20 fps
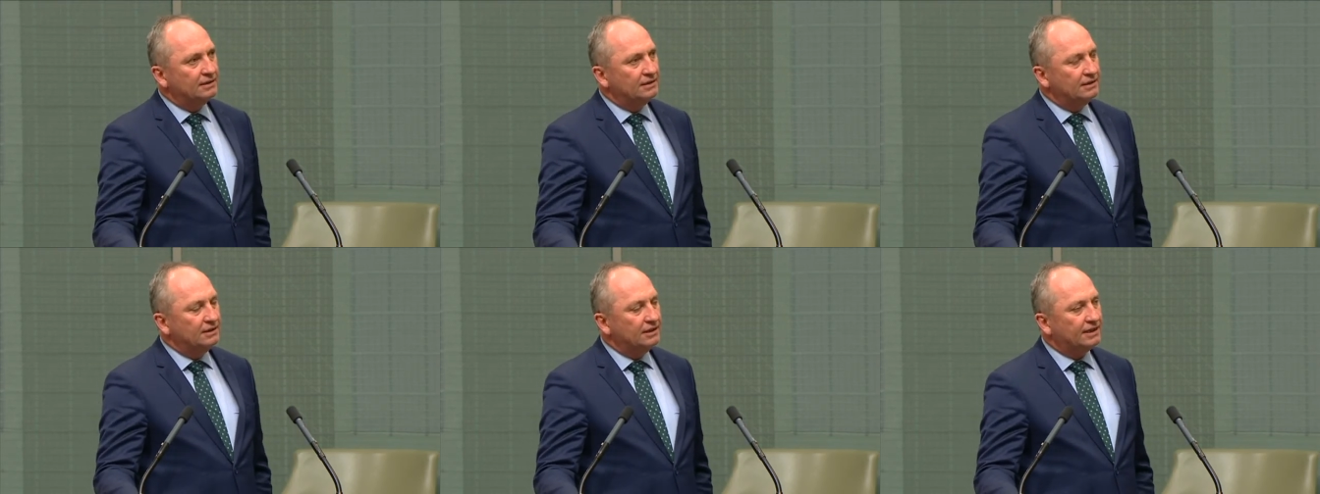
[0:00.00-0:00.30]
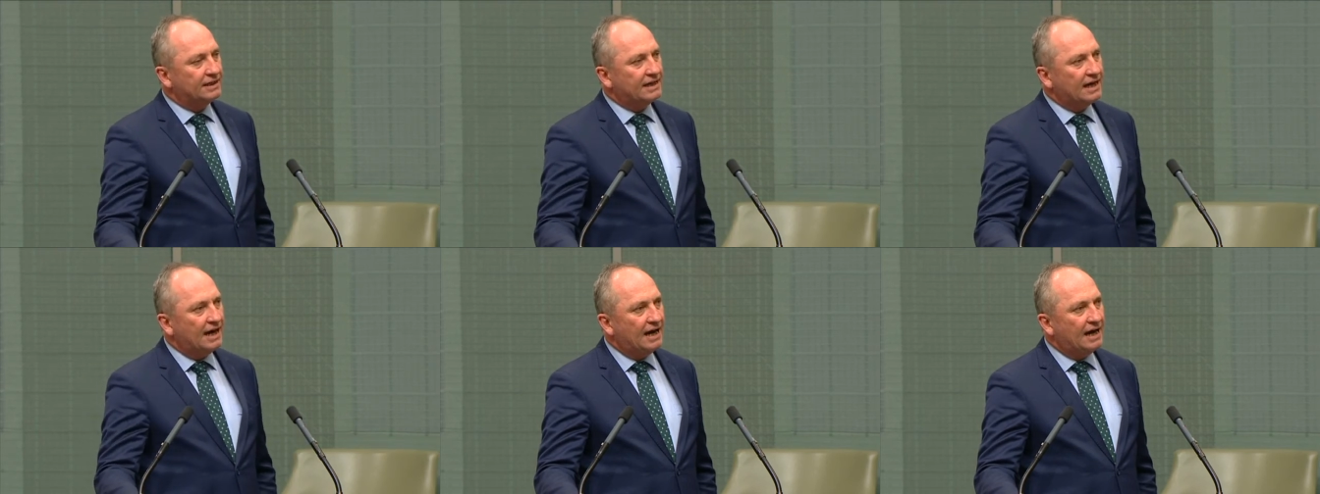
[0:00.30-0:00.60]
You
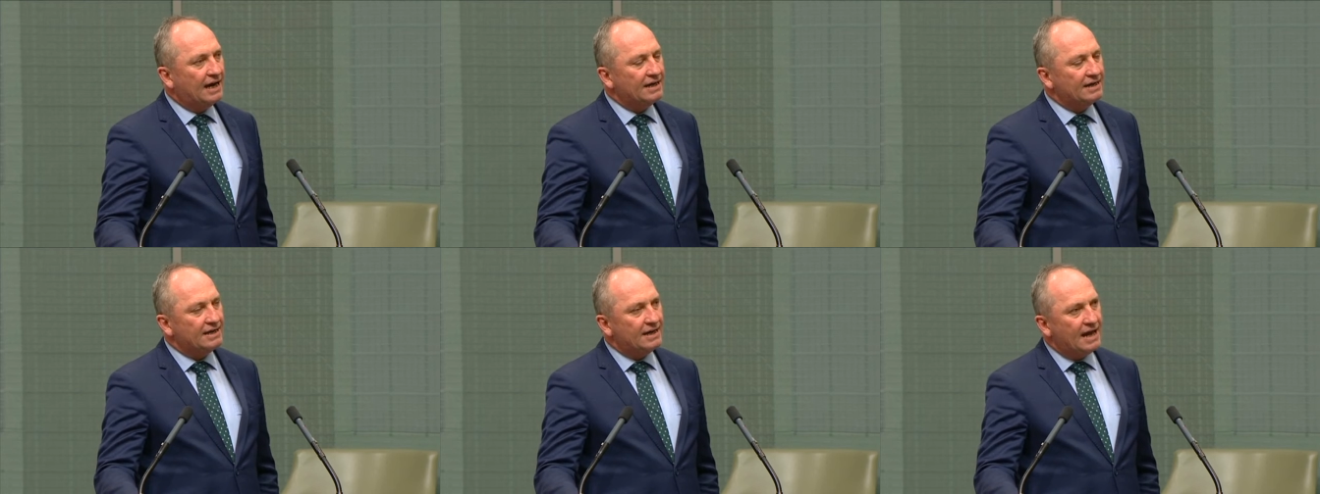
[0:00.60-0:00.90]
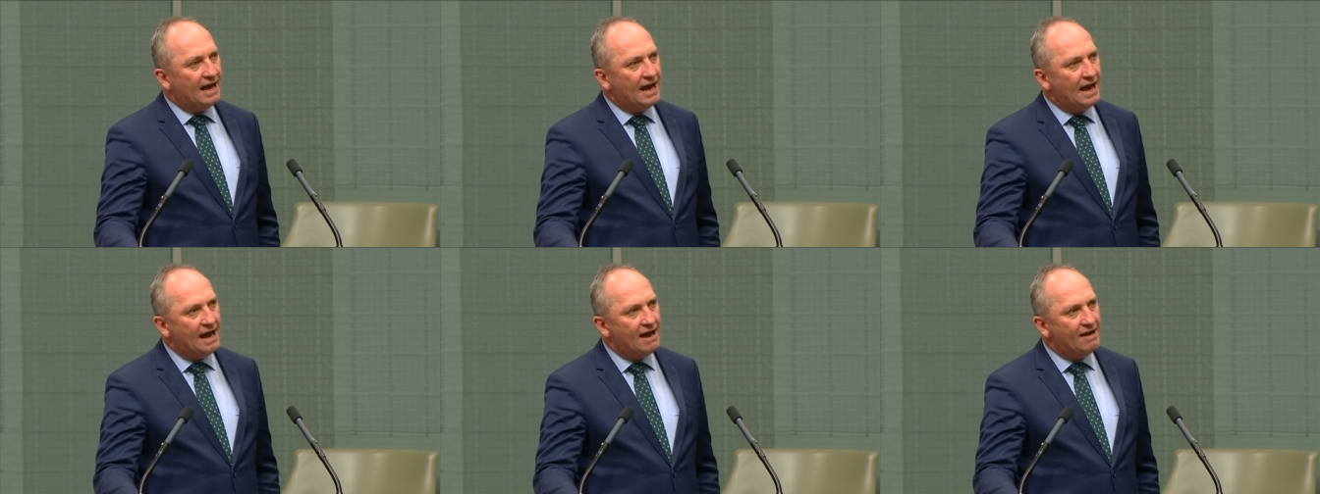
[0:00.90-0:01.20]
can't
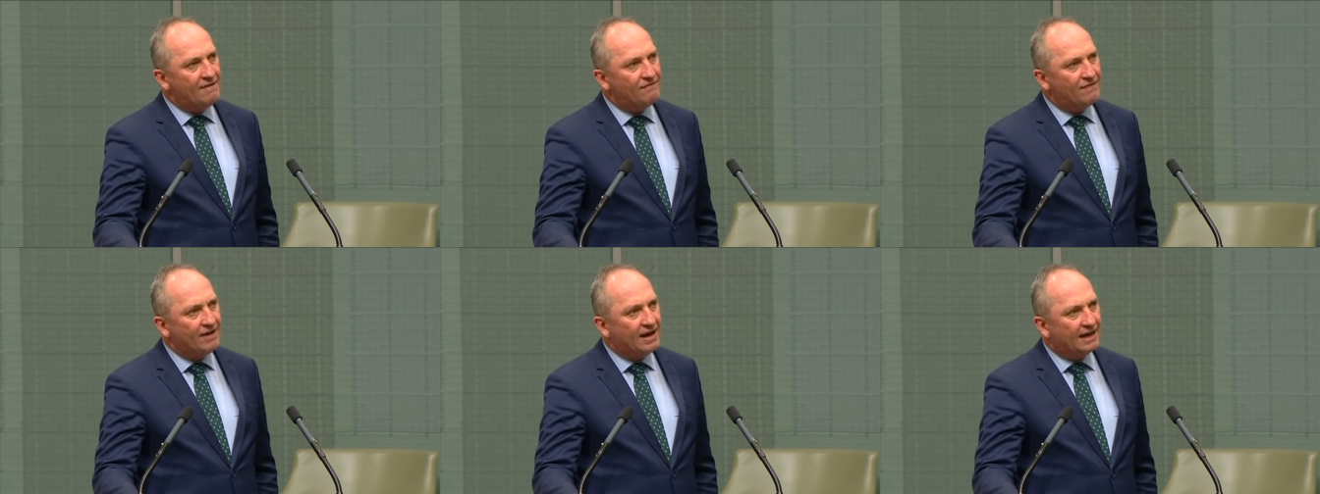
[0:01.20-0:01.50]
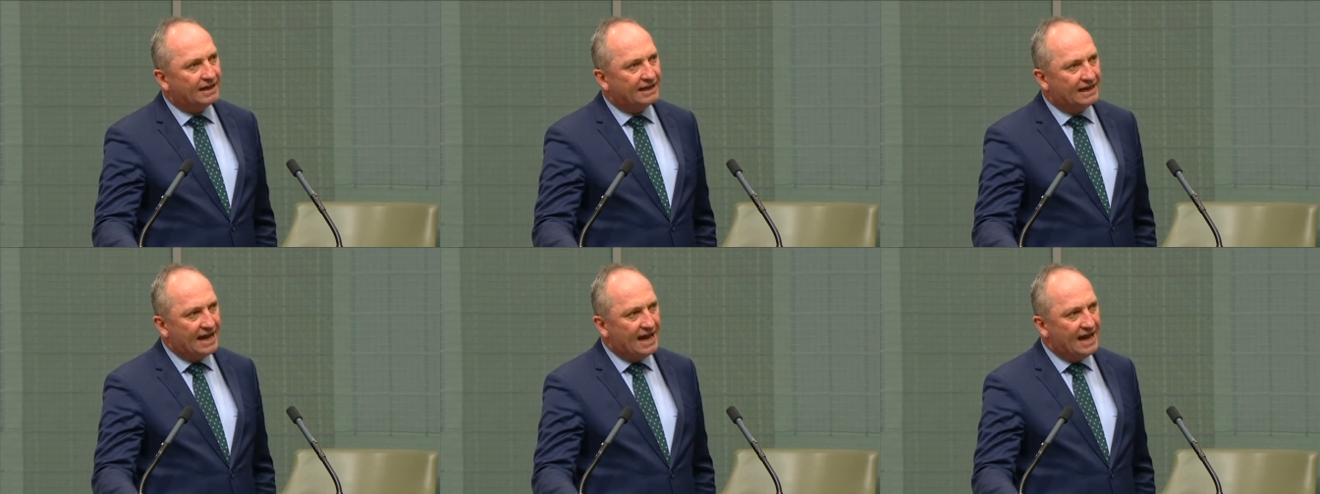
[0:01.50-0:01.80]
have
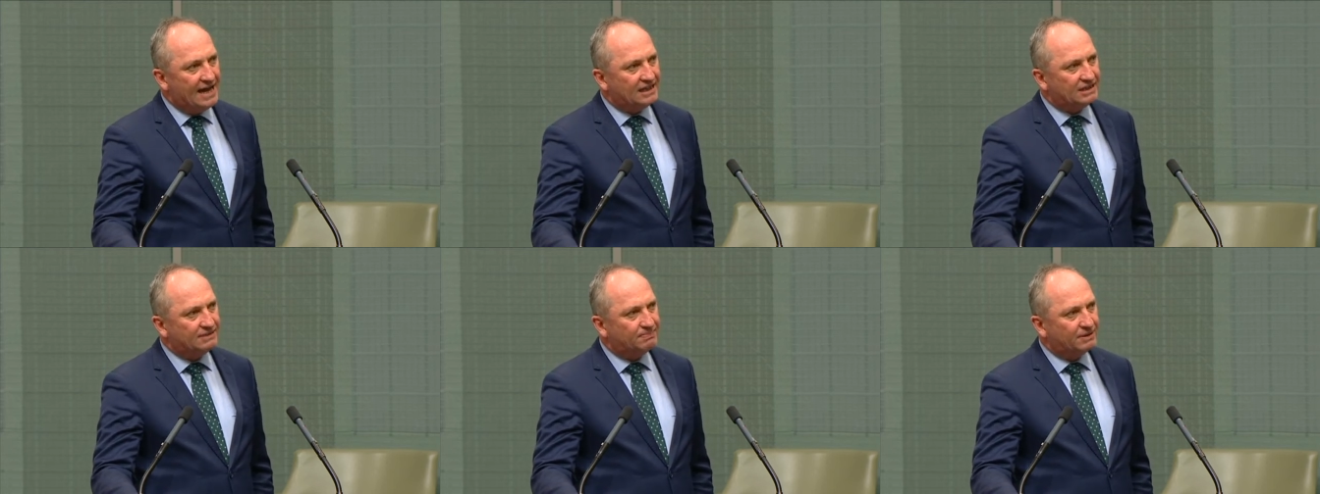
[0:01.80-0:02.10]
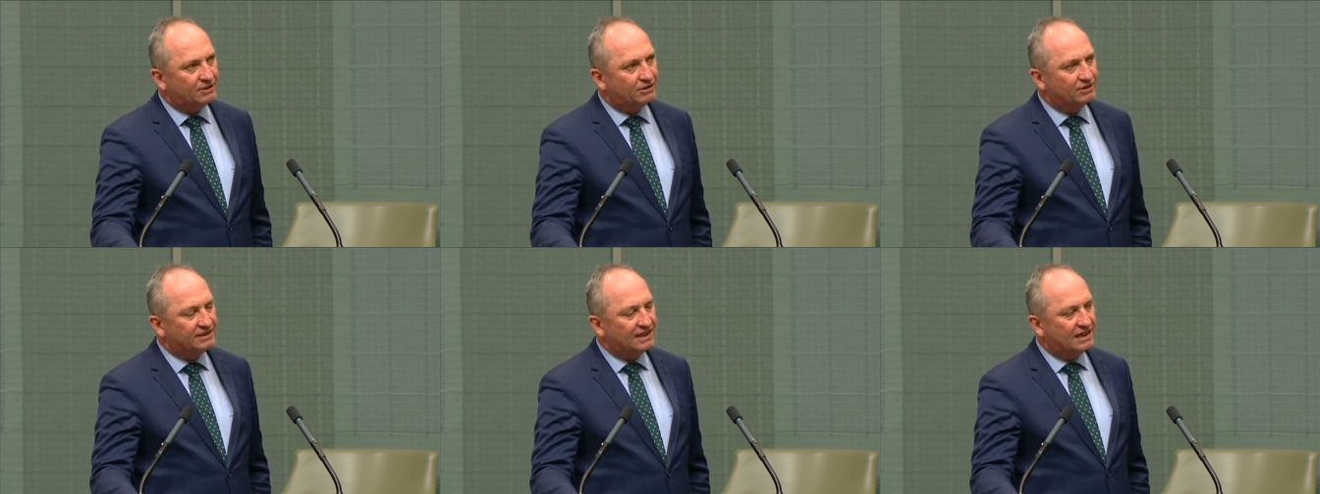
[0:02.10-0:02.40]
gas
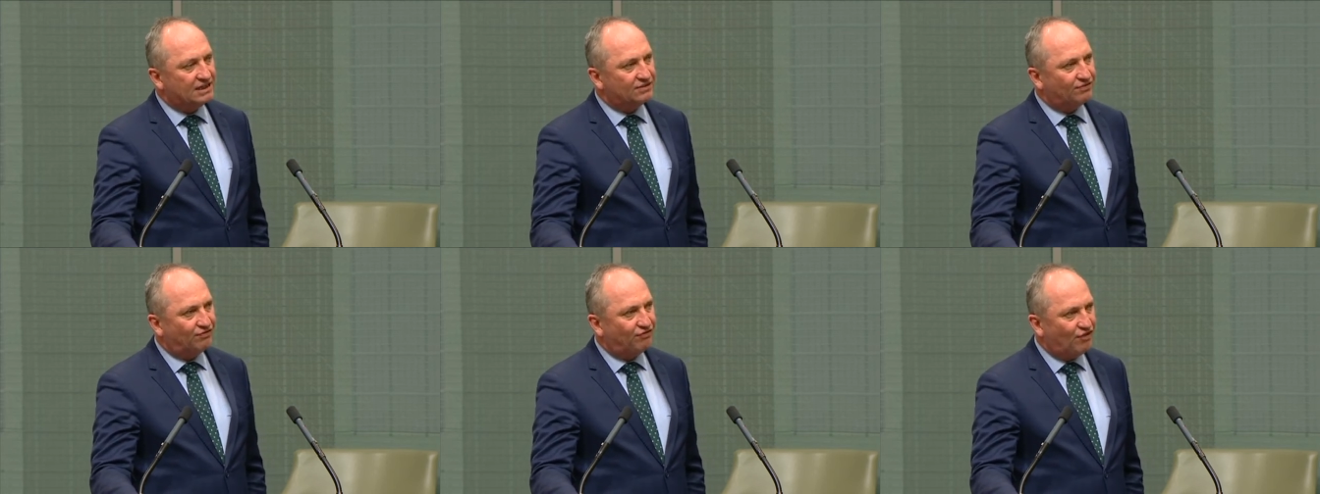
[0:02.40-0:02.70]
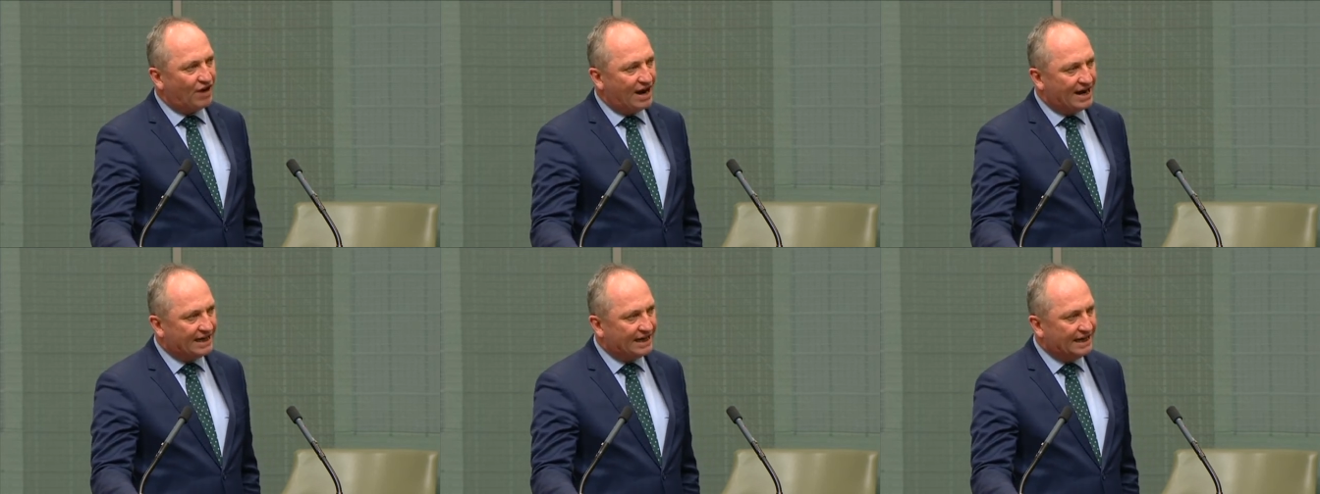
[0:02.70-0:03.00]
because that's
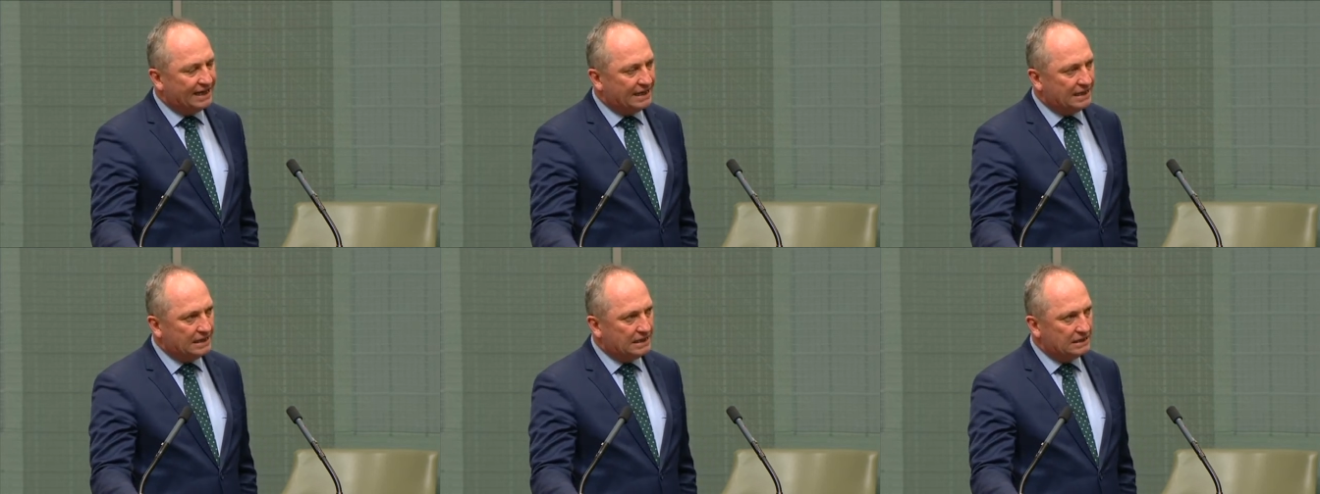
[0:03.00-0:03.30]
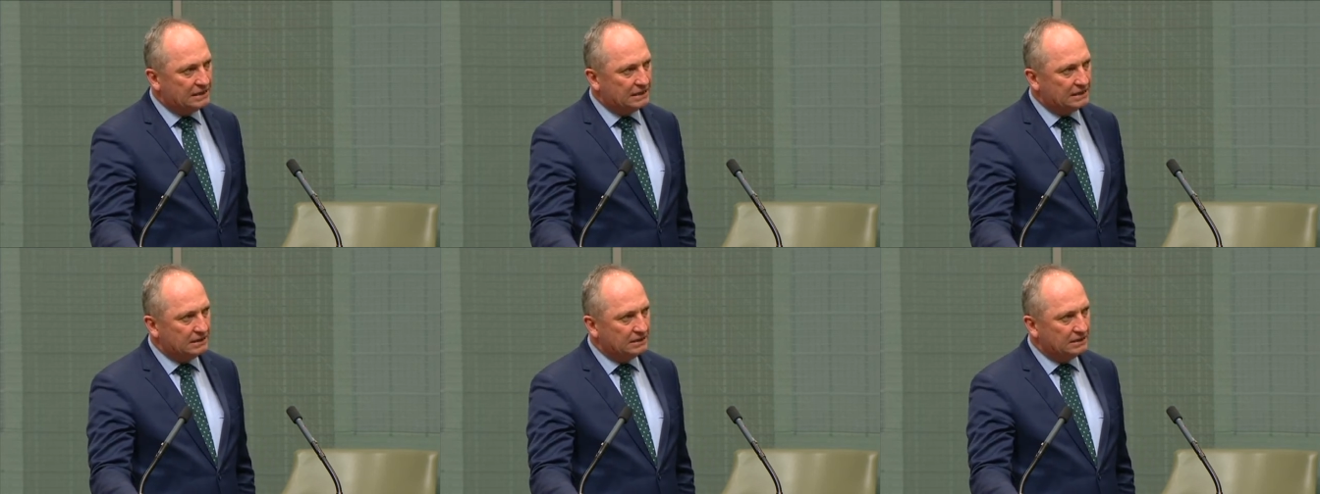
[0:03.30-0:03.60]
fracking.